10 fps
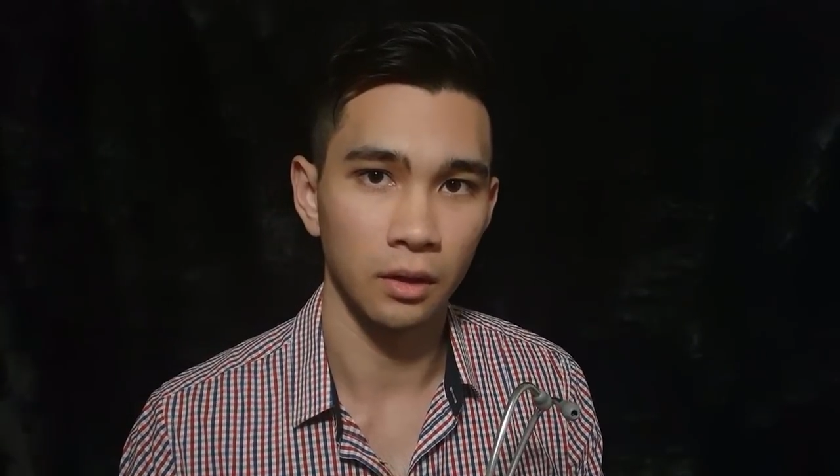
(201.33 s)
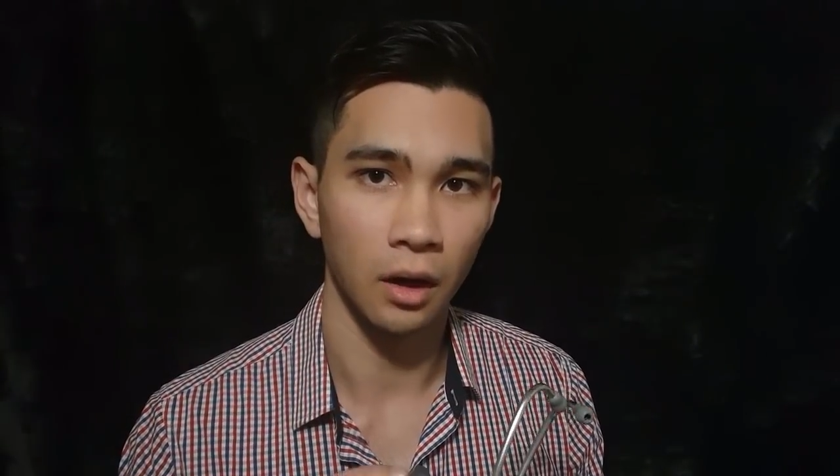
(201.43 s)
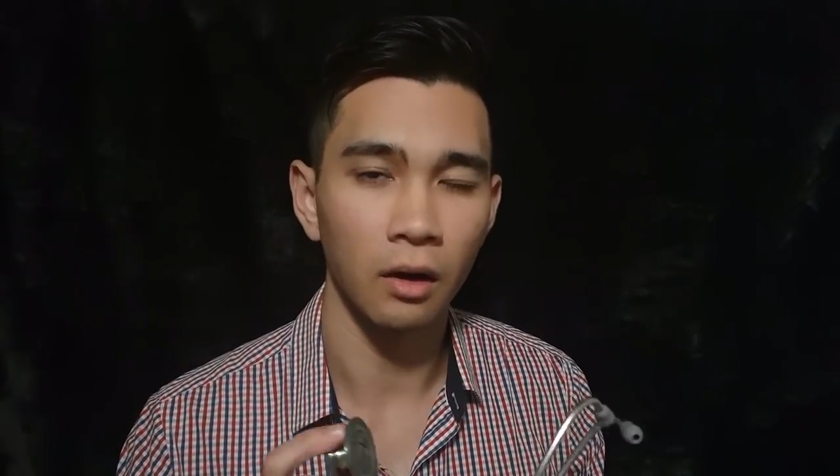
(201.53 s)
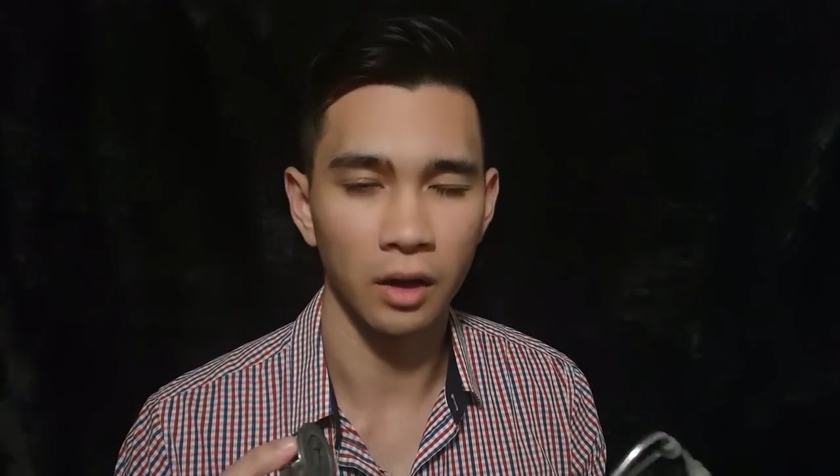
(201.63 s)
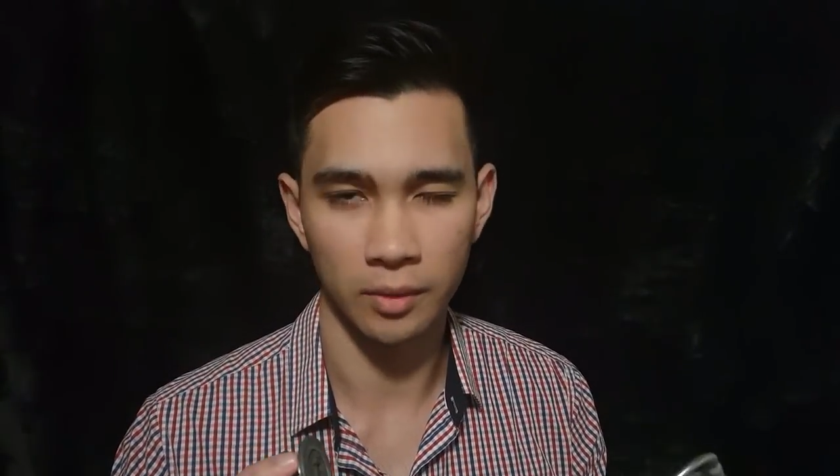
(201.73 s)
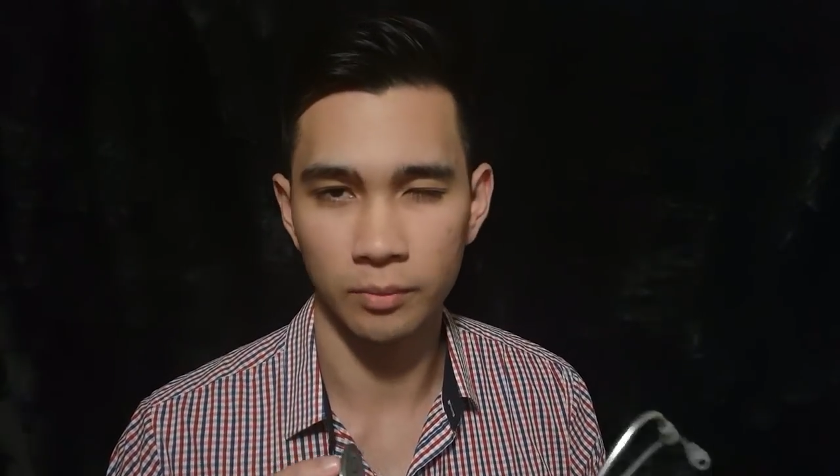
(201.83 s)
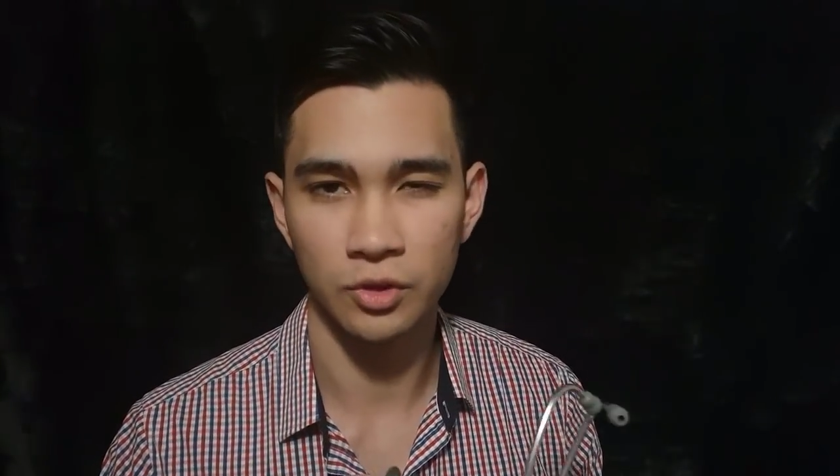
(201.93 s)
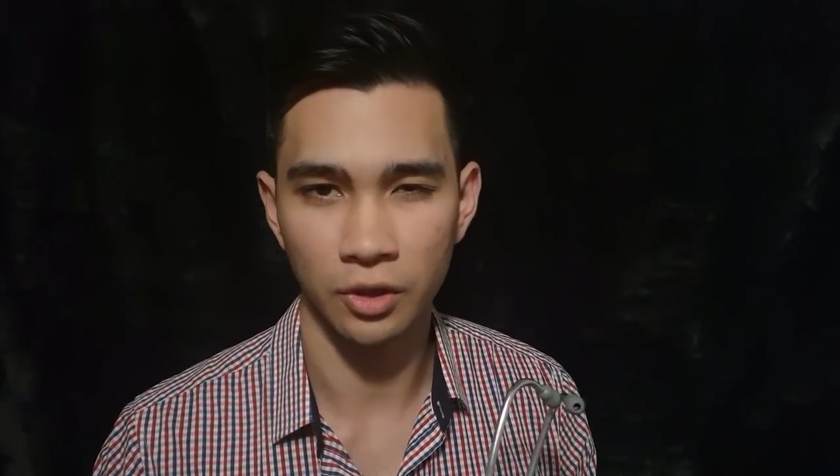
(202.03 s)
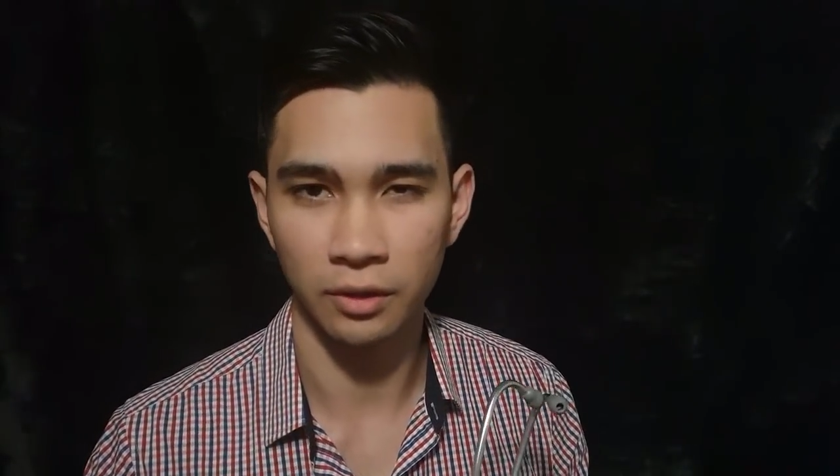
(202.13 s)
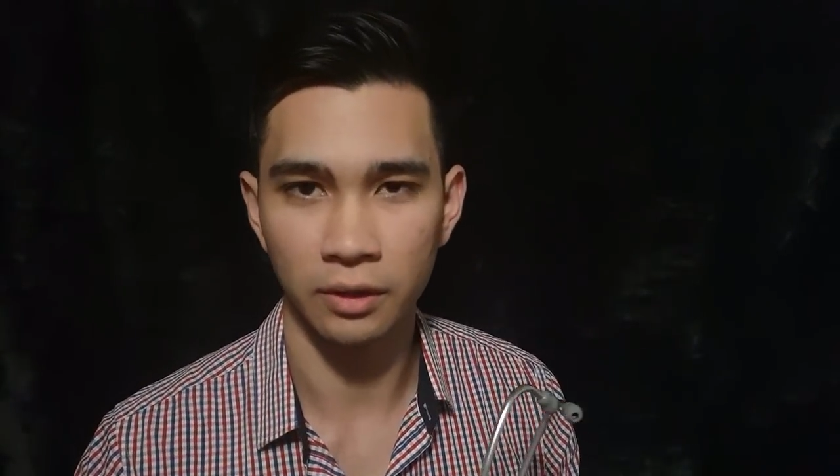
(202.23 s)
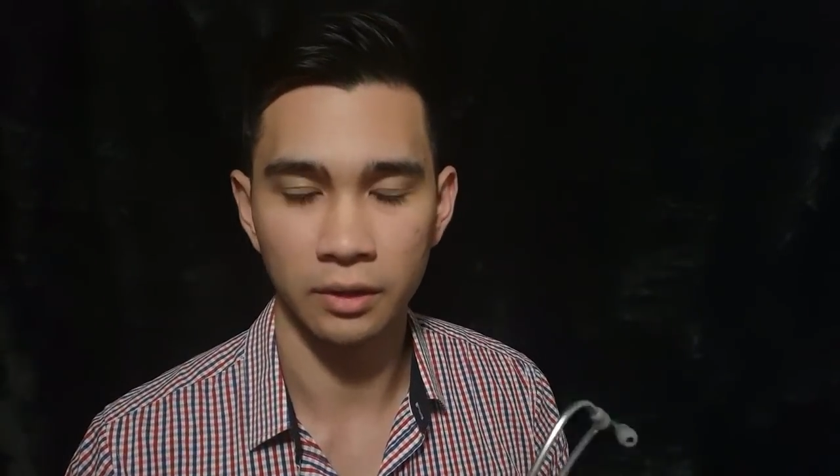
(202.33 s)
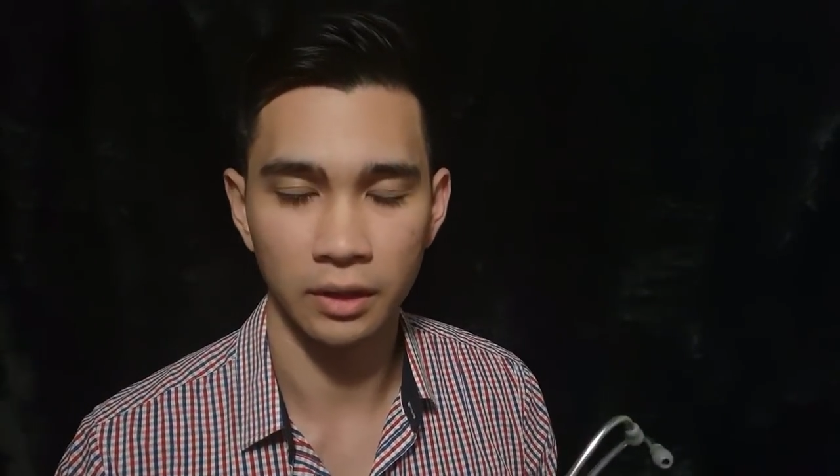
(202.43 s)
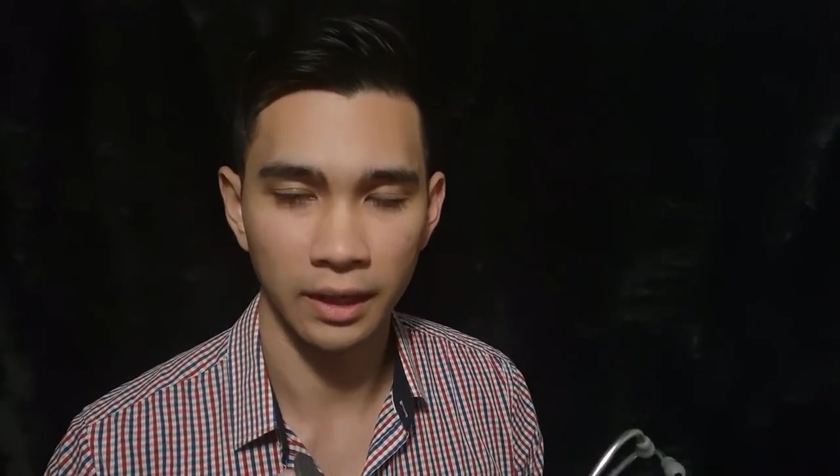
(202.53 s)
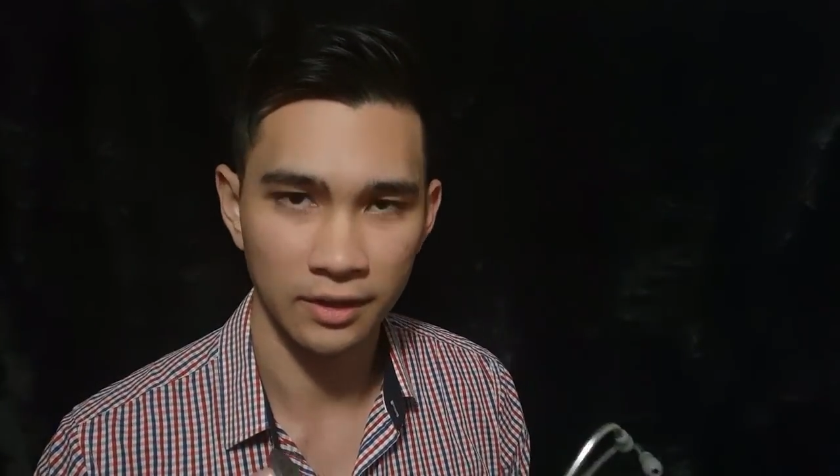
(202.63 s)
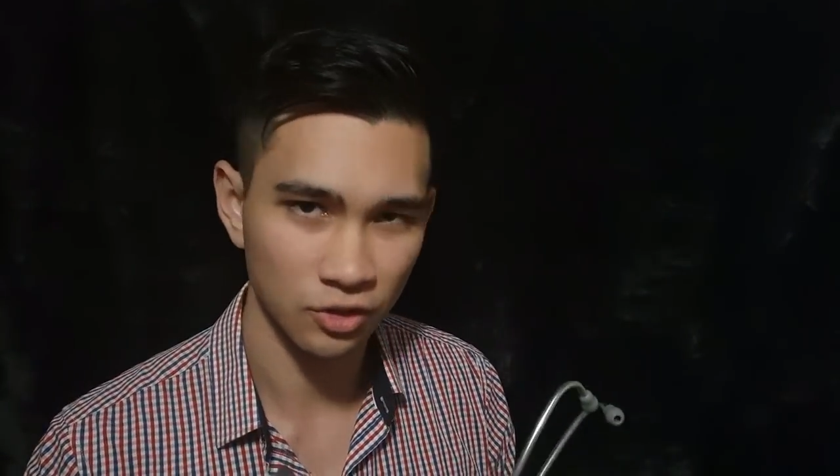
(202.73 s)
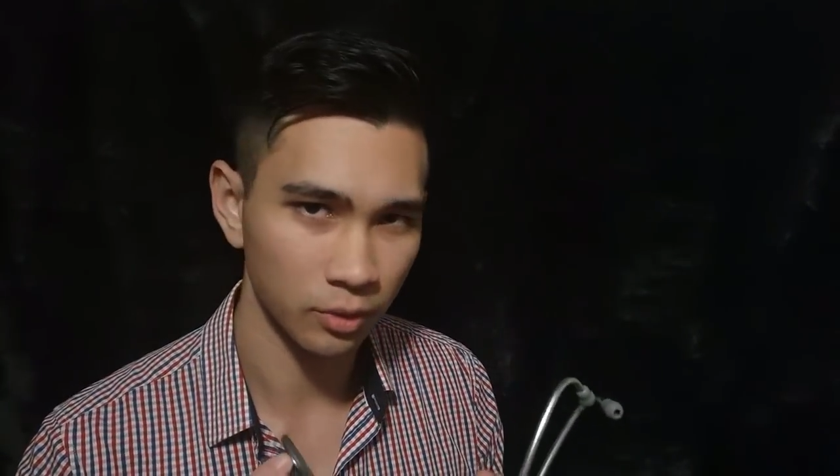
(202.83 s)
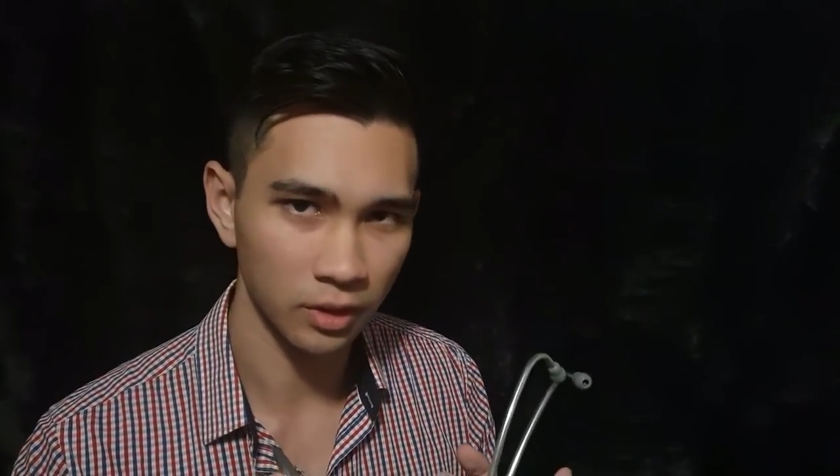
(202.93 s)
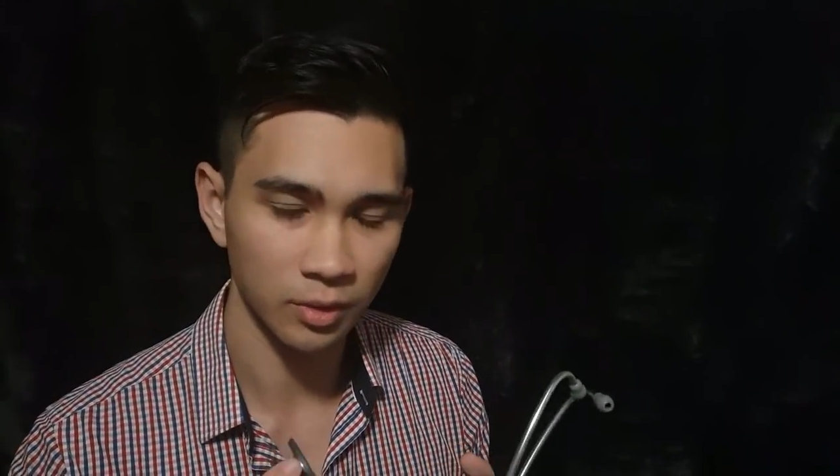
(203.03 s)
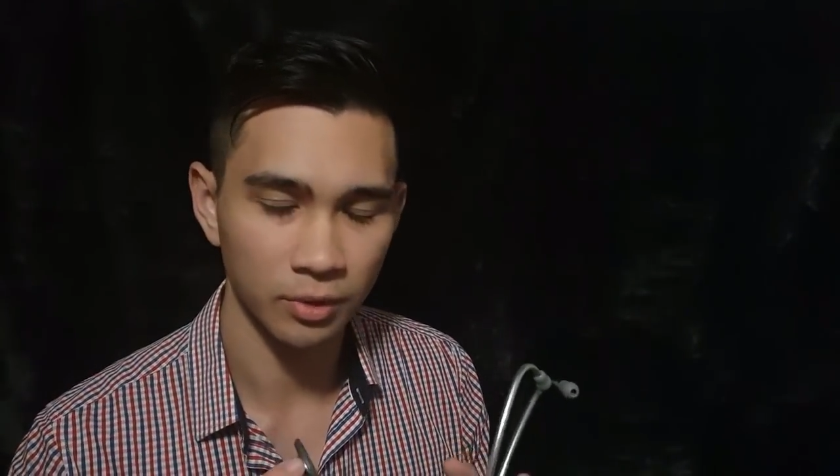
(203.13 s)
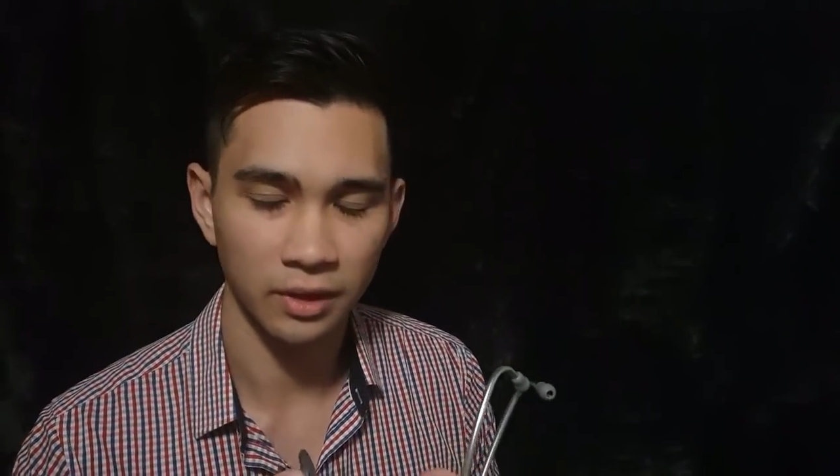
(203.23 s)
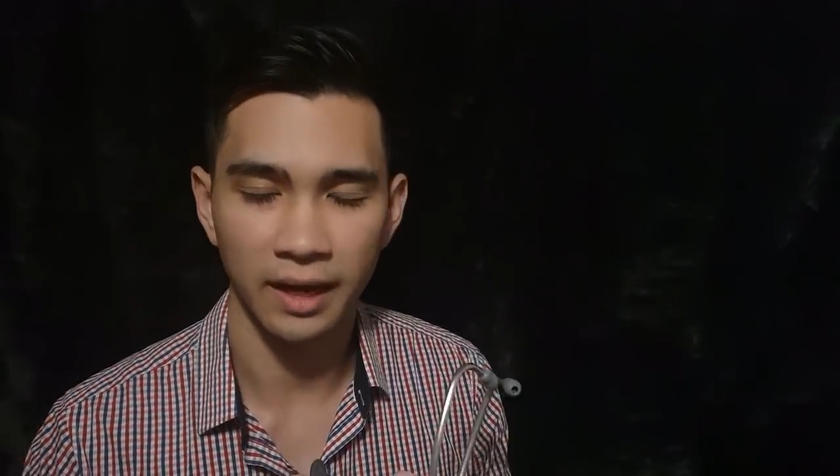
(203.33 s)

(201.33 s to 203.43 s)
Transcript: Alright, so it hasn't really been